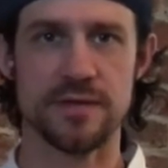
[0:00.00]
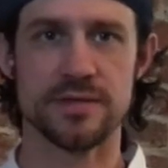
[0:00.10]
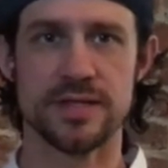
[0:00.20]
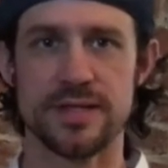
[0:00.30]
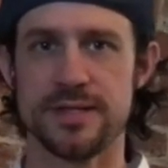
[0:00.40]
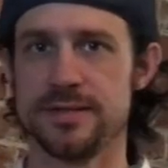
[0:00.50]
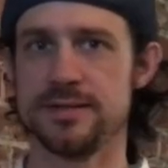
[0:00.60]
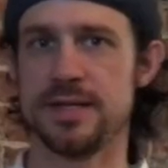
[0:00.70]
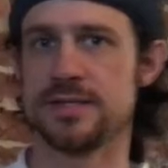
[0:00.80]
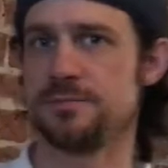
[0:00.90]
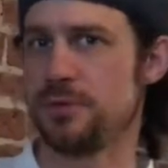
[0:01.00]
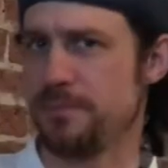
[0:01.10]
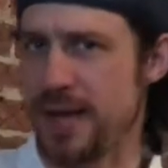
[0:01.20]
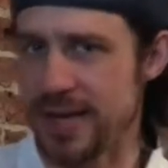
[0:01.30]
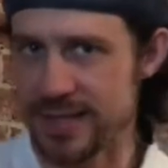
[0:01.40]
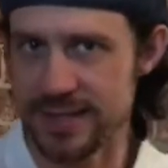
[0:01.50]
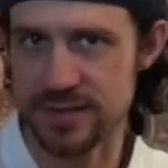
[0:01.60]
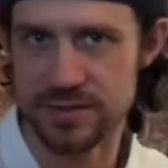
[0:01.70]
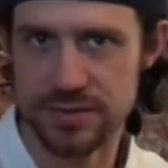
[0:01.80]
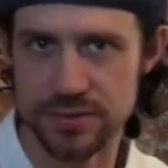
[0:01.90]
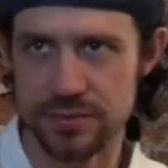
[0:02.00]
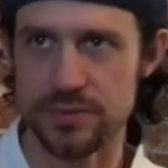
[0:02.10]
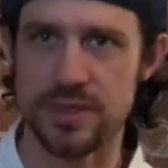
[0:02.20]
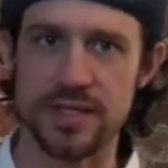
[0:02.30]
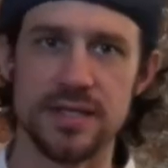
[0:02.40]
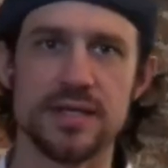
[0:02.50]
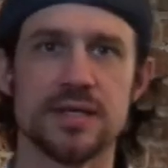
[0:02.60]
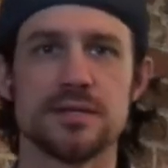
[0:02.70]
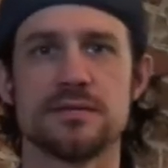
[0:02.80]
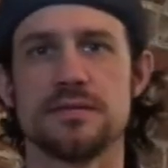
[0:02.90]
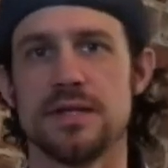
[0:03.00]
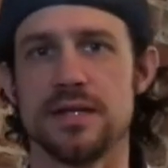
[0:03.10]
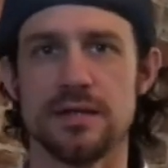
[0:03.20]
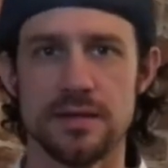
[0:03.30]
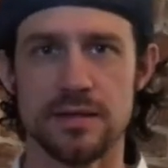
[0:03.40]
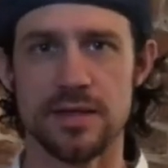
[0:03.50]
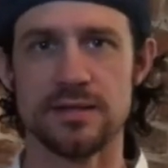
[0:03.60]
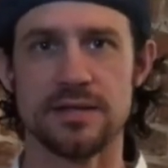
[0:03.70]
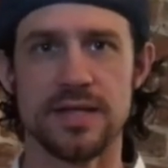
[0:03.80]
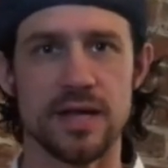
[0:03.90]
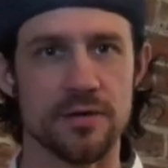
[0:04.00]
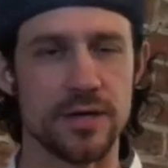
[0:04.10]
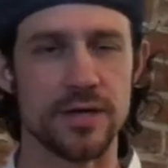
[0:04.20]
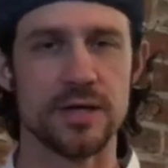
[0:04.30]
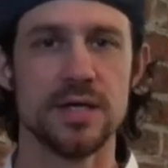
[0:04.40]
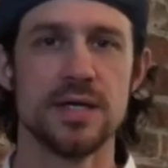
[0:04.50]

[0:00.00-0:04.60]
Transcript: everything gets put back into the area.